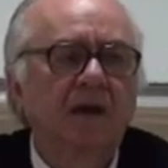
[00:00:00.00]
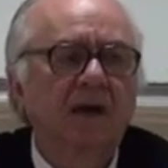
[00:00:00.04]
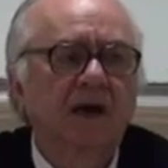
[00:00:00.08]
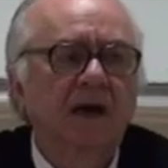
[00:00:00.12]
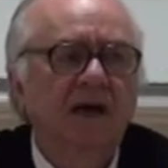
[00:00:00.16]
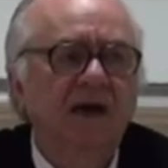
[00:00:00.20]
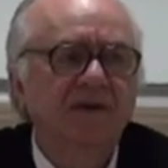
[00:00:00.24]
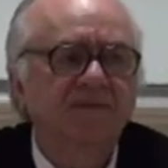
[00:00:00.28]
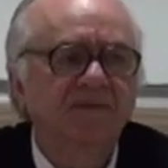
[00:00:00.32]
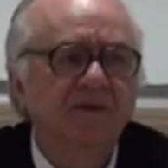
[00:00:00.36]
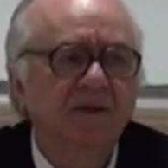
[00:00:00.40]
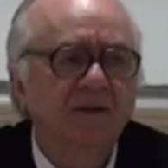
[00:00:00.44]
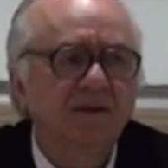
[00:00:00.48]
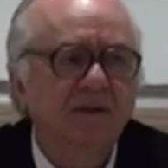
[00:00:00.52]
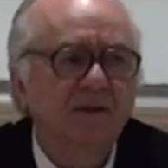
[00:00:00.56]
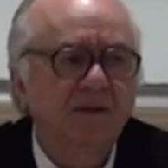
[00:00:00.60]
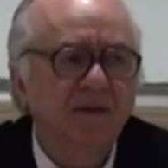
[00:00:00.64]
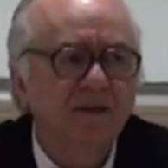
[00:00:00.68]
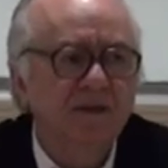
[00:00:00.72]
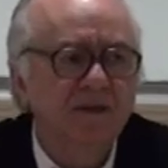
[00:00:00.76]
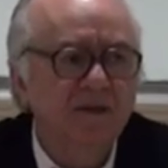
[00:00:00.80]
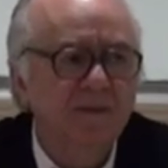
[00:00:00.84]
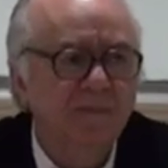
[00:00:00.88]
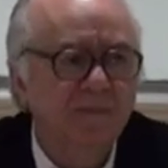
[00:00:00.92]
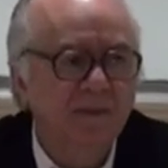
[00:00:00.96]
after the
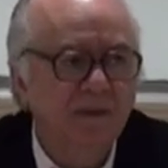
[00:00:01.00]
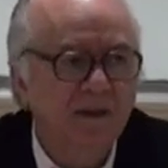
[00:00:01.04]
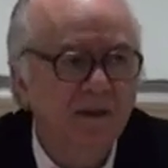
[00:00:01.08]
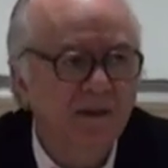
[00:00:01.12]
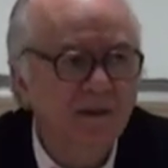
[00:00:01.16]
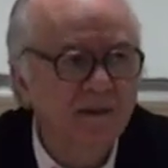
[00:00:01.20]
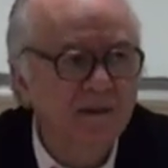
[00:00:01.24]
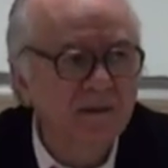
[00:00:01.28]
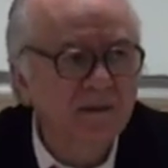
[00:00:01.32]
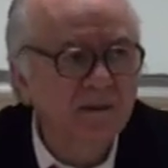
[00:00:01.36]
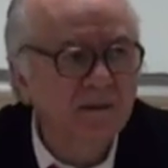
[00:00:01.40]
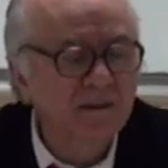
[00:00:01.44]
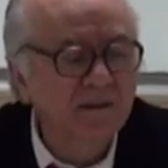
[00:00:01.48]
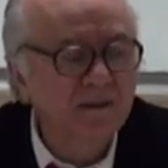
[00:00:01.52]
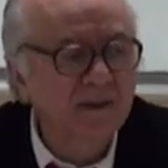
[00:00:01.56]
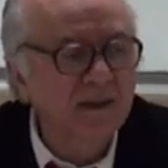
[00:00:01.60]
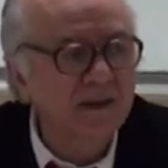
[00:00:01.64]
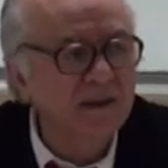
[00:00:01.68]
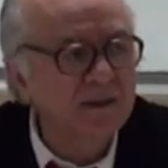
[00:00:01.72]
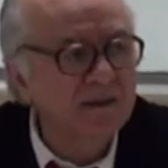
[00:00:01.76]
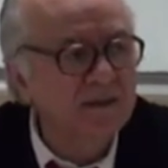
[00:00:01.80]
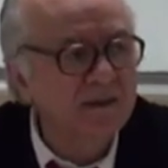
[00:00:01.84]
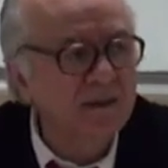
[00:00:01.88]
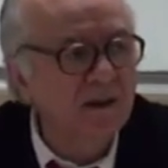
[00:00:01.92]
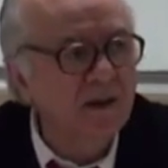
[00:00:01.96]
disciplines, there
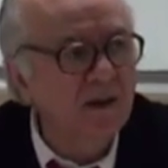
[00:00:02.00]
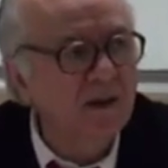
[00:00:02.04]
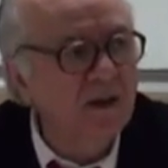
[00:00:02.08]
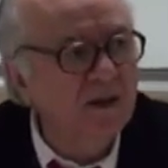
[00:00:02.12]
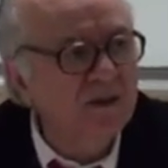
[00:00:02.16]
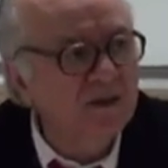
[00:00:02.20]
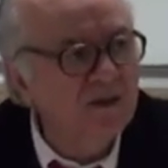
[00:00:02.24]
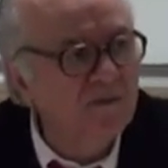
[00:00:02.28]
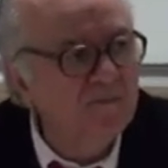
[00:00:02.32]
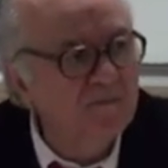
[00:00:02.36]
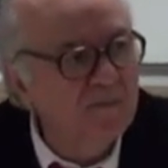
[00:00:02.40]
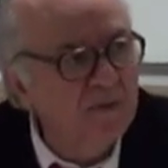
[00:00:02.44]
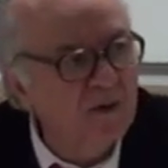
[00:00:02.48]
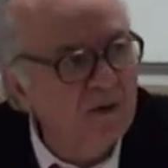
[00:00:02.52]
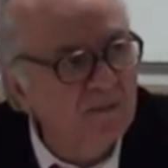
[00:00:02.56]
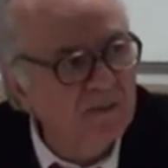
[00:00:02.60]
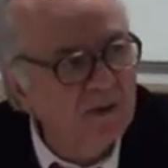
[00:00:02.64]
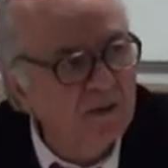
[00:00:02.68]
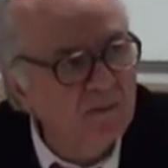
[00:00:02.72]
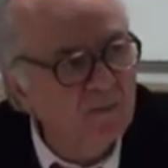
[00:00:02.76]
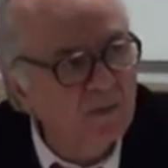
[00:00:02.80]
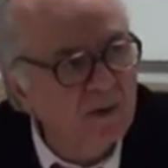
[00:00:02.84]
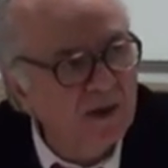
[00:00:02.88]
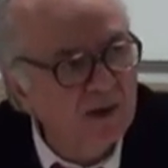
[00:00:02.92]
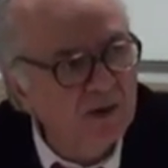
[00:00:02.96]
is a lot of
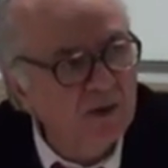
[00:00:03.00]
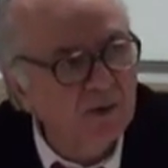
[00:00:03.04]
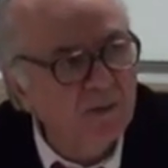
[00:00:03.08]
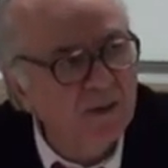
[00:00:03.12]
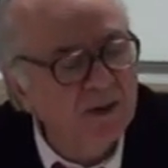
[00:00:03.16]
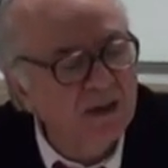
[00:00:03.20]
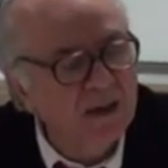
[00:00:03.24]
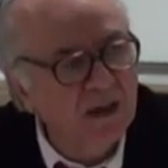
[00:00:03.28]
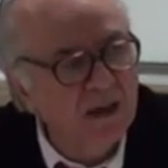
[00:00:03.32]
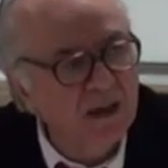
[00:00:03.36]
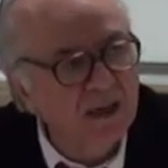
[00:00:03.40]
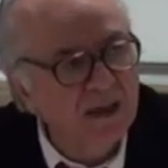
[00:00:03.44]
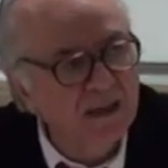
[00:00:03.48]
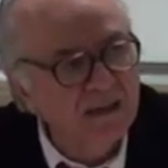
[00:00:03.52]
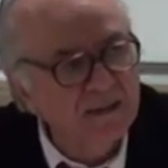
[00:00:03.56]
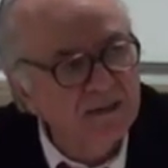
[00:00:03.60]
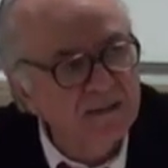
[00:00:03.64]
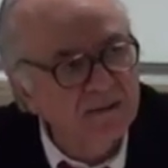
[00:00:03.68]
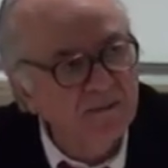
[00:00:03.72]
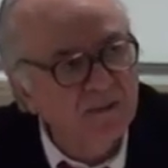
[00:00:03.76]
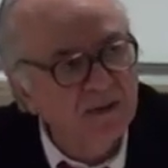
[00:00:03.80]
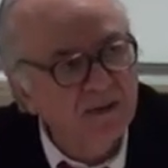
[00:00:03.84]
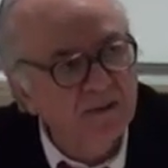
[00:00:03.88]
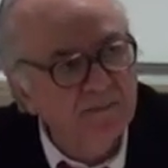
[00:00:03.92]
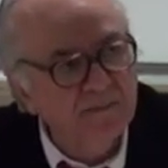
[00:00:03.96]
problem when you
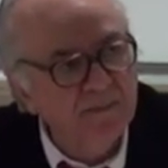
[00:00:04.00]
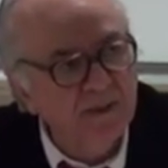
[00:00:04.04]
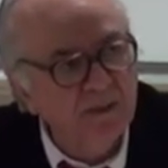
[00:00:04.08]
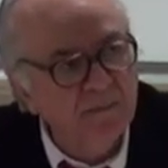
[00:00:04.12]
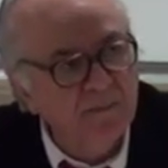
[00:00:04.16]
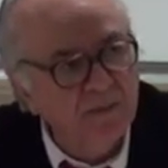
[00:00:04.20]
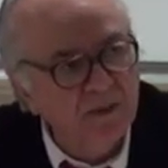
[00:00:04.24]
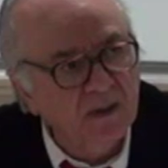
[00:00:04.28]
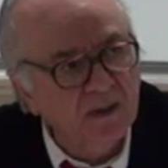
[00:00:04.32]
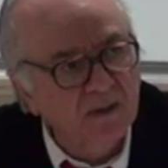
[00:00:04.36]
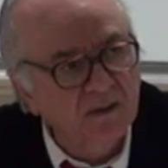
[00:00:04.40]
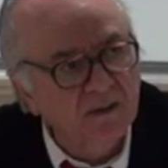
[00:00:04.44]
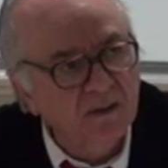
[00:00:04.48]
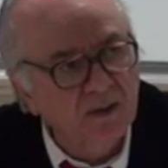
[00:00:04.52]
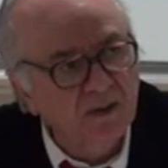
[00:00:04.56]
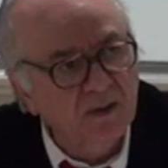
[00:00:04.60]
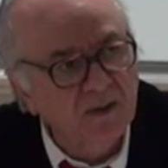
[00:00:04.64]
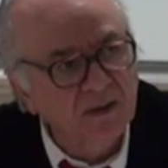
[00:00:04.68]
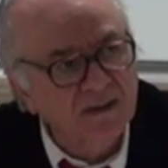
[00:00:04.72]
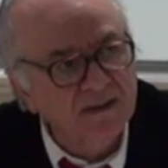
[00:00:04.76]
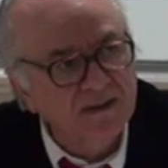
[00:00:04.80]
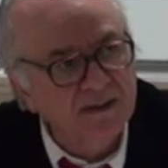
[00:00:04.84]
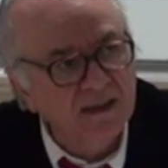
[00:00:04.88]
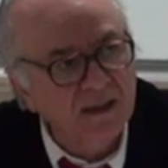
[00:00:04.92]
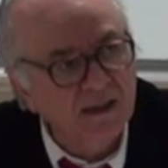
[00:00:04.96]
analyze what people in the
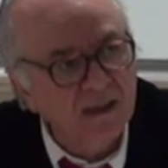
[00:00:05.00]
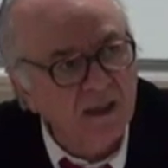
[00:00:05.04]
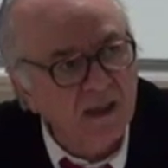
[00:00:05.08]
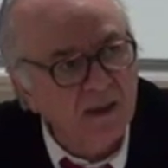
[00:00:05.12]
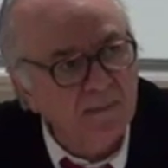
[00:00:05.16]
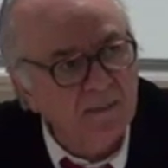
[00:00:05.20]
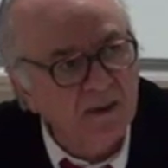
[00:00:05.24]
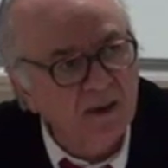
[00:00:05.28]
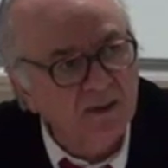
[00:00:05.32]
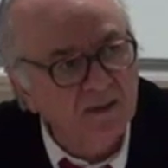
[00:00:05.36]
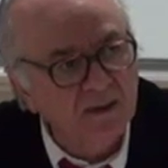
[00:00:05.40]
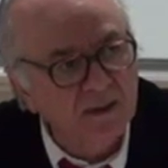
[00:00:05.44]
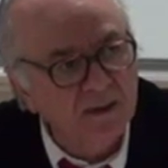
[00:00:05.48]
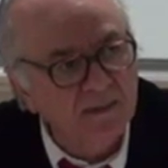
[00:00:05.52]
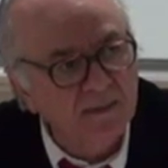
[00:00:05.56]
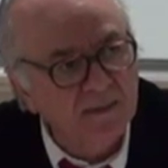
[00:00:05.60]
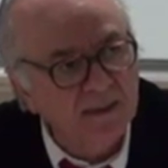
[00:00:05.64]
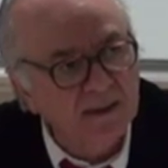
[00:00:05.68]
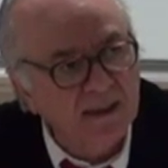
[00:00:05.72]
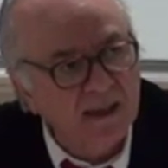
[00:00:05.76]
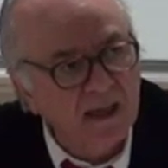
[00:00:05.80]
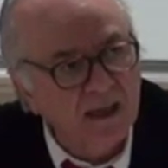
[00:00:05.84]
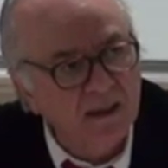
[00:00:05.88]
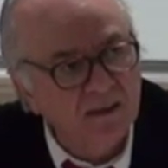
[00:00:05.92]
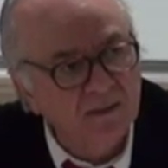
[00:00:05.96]
North say about Ibn
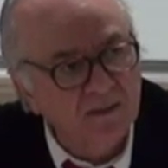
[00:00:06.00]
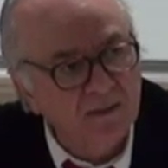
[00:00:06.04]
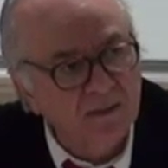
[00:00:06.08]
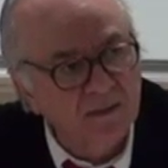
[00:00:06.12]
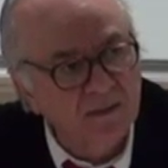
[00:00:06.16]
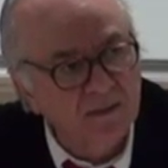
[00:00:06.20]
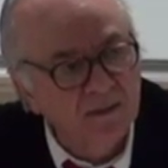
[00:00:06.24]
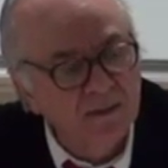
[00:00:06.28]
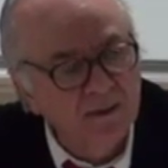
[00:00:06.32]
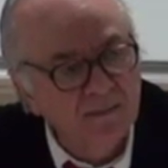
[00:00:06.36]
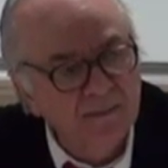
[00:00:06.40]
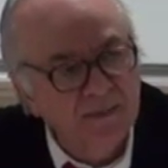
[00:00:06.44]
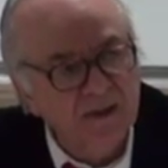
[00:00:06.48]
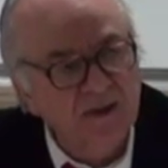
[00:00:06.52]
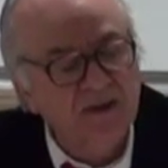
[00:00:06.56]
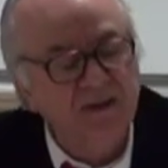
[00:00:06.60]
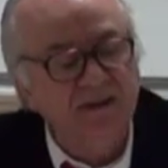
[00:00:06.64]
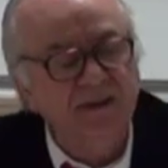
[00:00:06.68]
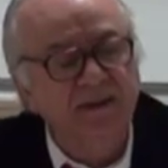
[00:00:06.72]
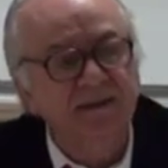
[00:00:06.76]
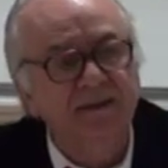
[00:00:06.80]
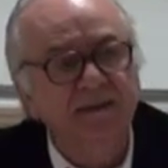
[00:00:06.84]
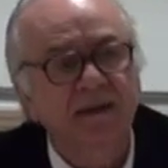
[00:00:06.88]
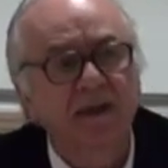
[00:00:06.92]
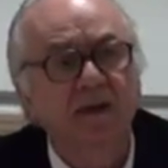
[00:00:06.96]
Khaldun. Because
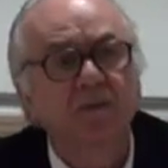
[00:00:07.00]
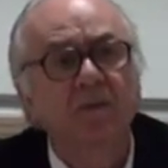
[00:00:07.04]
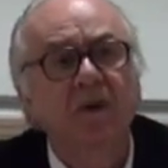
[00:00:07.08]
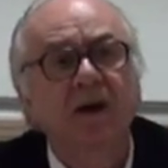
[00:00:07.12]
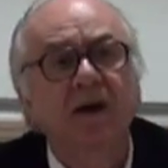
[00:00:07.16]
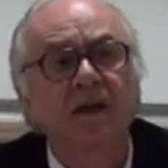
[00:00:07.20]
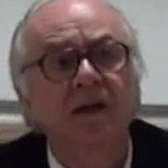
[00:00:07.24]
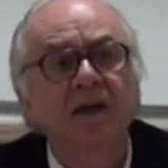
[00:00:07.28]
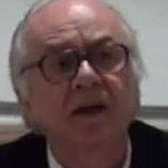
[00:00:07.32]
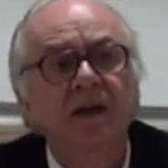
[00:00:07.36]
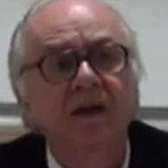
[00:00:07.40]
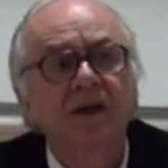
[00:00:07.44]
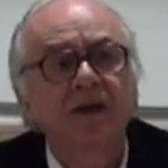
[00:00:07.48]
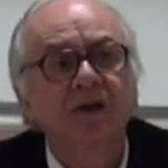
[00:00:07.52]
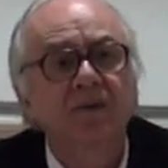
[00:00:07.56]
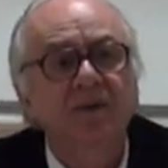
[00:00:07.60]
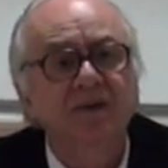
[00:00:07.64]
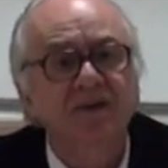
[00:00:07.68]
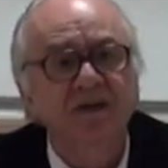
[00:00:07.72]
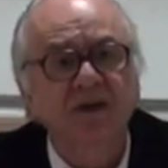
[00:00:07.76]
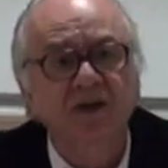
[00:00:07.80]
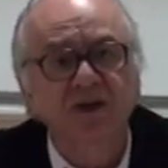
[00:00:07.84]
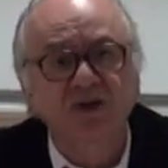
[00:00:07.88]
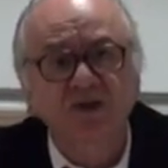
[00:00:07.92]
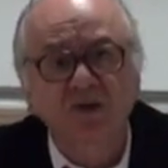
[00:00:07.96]
they say, well, he
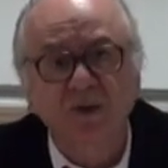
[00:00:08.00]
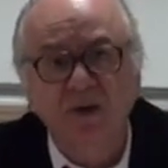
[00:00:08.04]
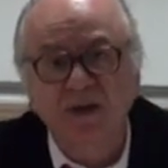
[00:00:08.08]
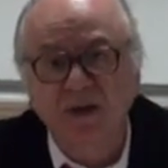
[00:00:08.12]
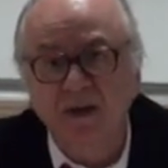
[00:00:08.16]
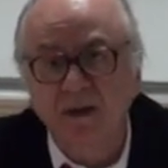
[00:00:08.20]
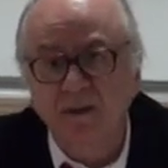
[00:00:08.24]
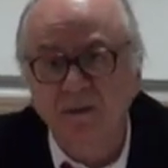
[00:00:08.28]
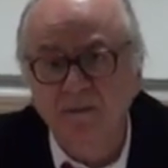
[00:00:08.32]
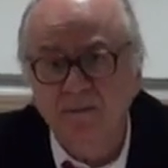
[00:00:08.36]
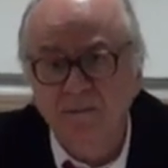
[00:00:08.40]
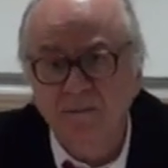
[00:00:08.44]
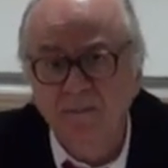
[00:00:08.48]
was an historian.